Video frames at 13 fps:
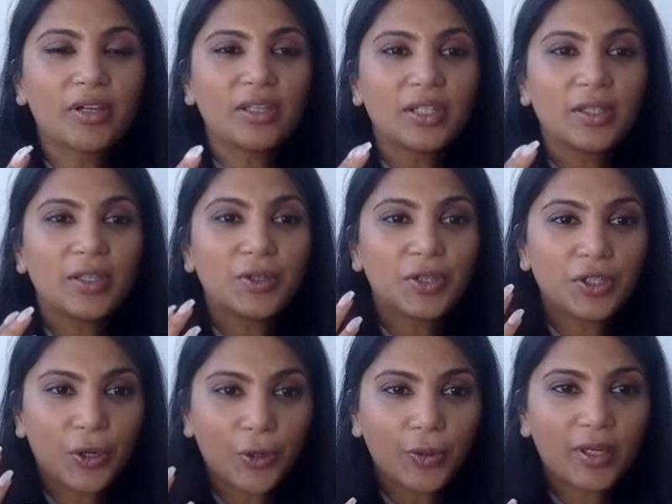you can
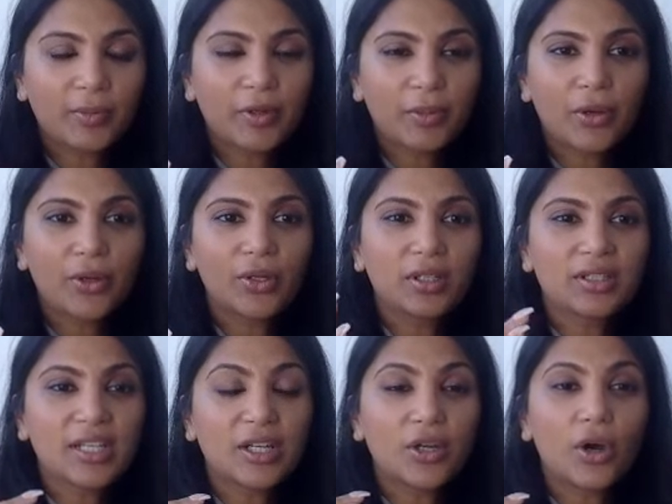go and promote
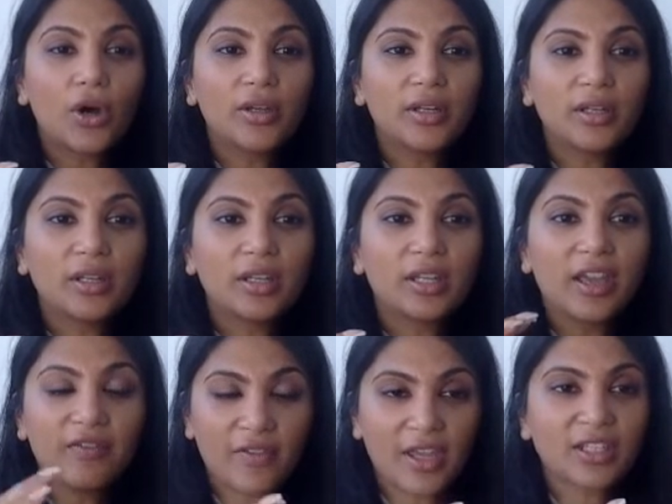it on
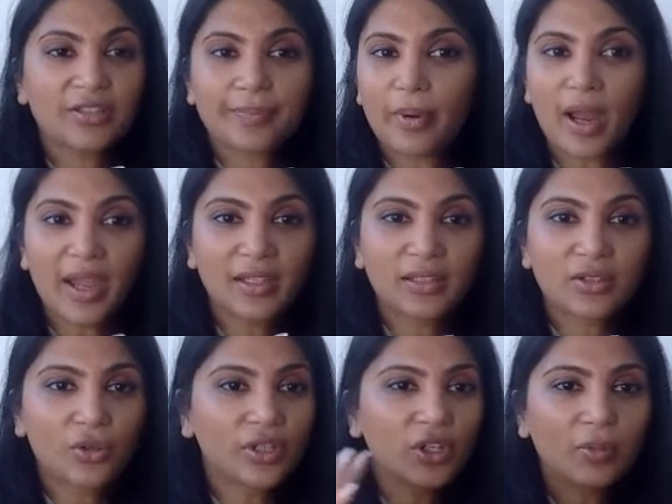Eventbrite
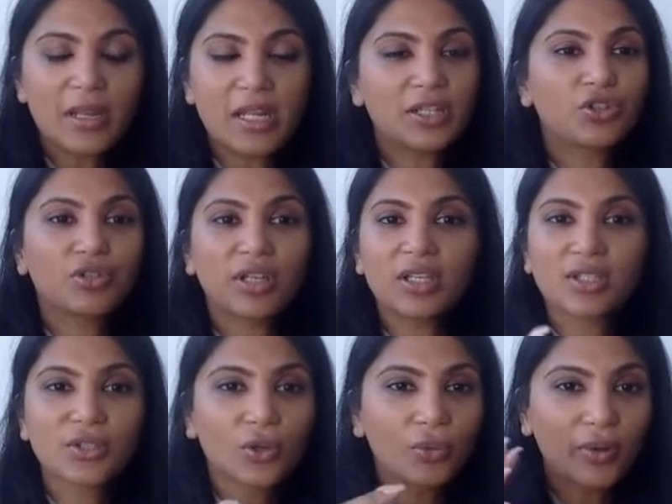or
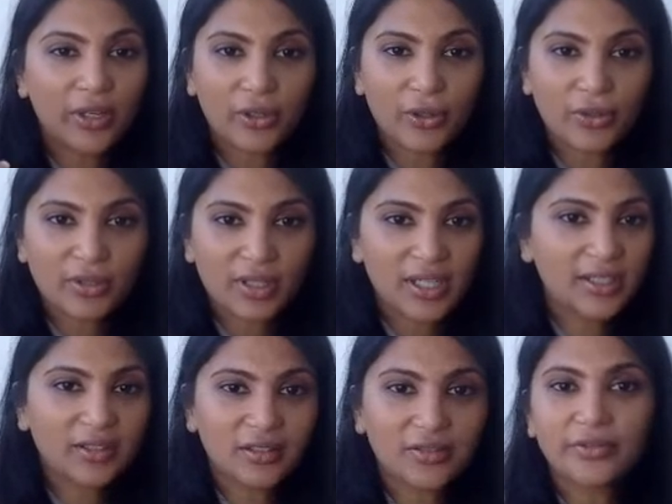Humanmetrics or one of those
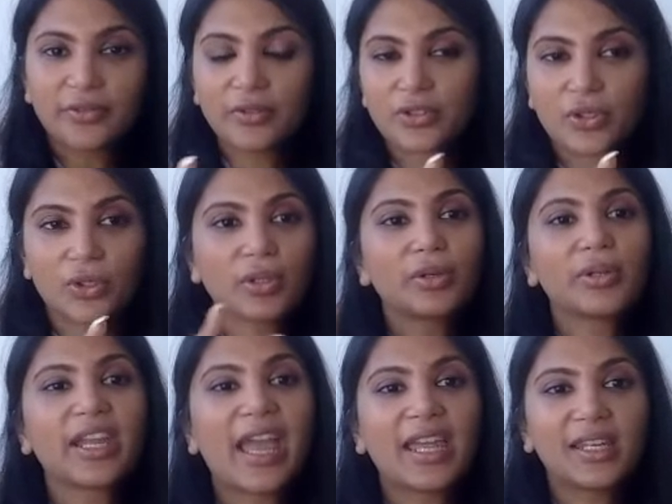kind of, we
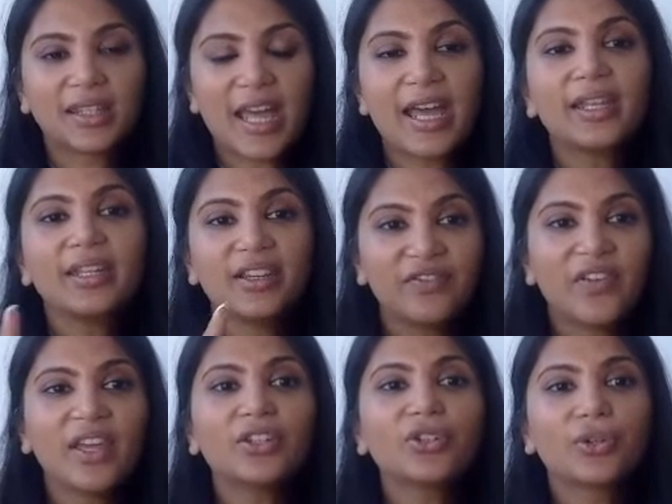create that
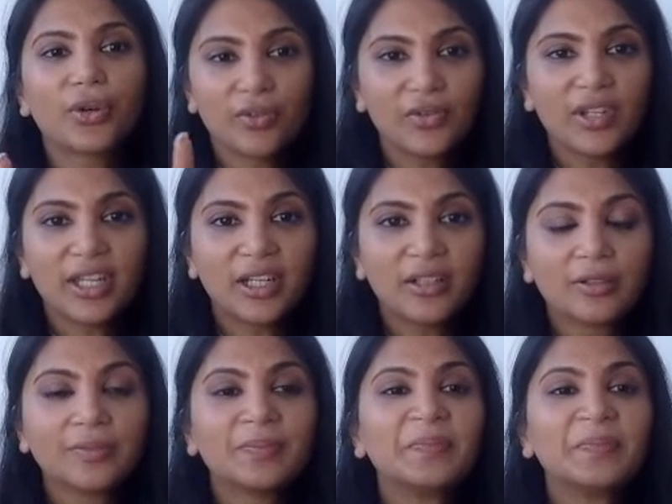event over there.